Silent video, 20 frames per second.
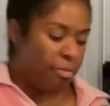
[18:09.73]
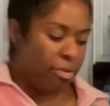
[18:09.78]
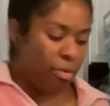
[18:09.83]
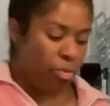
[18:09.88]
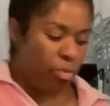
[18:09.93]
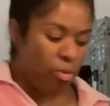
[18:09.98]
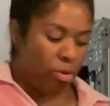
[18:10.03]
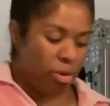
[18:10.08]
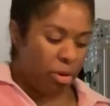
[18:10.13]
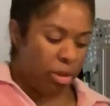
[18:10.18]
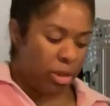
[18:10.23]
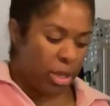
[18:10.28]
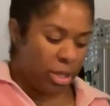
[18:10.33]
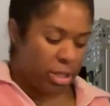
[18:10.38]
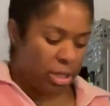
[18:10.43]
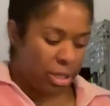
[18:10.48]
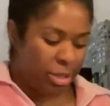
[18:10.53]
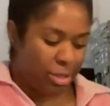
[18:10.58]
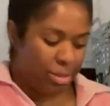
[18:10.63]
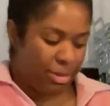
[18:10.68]
the water that
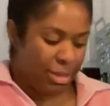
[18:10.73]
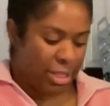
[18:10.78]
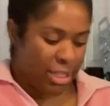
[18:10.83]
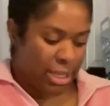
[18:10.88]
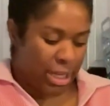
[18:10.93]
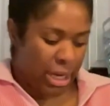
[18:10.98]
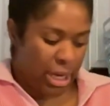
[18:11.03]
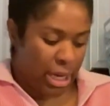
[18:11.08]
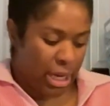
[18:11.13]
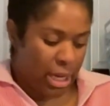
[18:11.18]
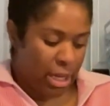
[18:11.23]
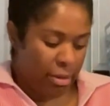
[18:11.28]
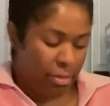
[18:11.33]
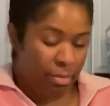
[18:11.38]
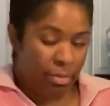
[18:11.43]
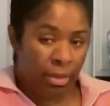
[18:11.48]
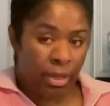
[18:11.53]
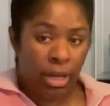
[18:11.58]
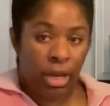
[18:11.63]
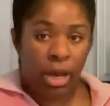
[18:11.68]
it's been sitting in.
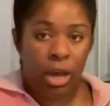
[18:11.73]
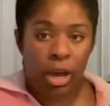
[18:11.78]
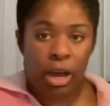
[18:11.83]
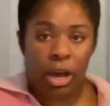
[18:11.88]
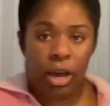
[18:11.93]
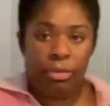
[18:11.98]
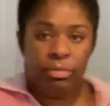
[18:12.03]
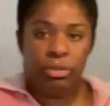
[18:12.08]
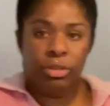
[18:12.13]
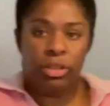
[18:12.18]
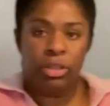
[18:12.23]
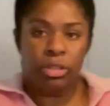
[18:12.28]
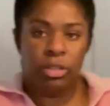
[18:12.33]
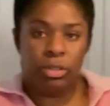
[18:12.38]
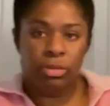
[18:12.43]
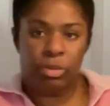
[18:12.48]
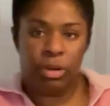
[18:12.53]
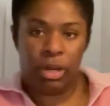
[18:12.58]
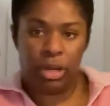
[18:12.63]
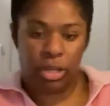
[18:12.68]
So this is
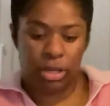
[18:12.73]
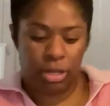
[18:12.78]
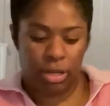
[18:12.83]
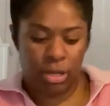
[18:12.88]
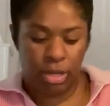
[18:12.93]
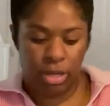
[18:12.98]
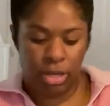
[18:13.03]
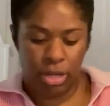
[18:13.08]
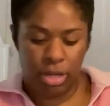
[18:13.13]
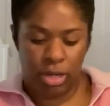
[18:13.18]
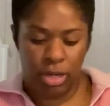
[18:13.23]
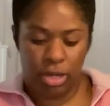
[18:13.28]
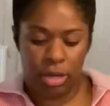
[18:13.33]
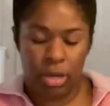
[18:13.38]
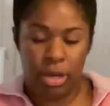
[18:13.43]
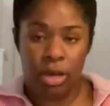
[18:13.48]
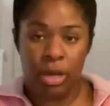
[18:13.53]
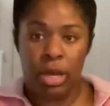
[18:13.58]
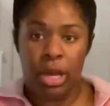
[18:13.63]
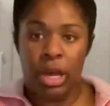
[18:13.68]
what,
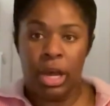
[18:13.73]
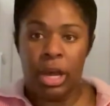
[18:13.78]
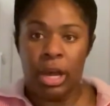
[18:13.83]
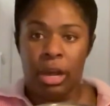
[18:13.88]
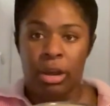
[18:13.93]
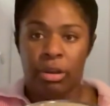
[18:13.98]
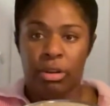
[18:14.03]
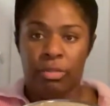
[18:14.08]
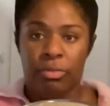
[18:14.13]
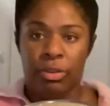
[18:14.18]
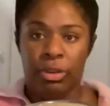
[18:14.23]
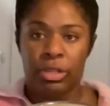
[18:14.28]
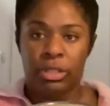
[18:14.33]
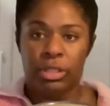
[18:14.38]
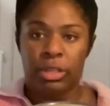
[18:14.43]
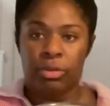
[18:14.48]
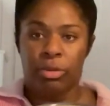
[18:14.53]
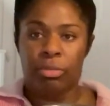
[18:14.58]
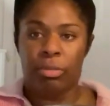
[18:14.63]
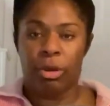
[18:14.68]
I don't know if you can
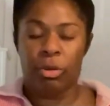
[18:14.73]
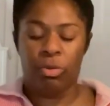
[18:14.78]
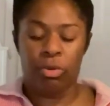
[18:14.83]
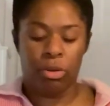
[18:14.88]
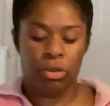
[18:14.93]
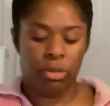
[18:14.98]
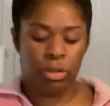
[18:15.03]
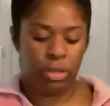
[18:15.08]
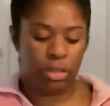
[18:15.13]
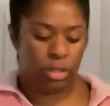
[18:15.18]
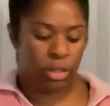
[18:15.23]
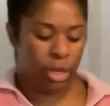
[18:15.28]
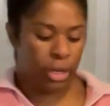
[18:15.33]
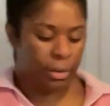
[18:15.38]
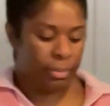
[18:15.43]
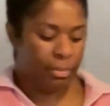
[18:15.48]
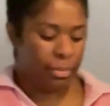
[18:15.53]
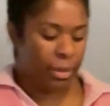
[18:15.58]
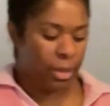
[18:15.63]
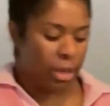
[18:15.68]
see what my water looks like.
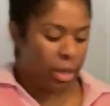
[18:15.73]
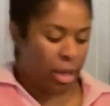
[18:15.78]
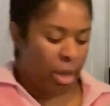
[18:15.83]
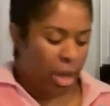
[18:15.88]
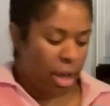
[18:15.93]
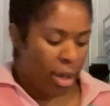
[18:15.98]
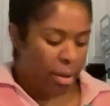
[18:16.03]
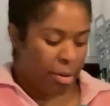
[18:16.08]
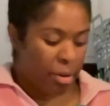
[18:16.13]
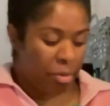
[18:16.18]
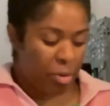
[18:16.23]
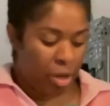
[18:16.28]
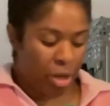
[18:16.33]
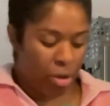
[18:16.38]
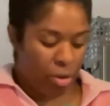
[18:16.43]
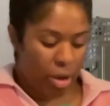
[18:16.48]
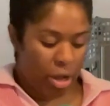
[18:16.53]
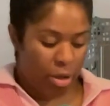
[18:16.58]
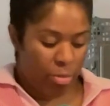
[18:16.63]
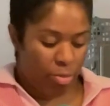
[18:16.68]
But I'm going to
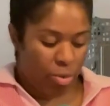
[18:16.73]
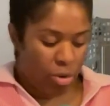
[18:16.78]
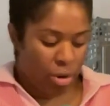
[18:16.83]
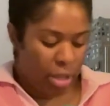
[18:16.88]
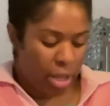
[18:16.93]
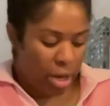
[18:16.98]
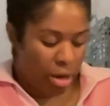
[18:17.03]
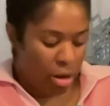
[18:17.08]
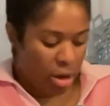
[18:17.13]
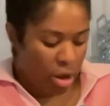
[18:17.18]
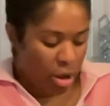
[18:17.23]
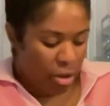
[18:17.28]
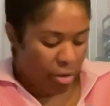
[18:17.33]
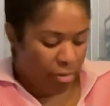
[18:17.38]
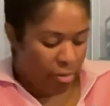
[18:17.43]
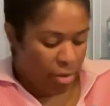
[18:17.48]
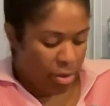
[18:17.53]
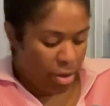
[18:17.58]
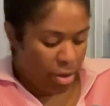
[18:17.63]
go ahead and pour that off.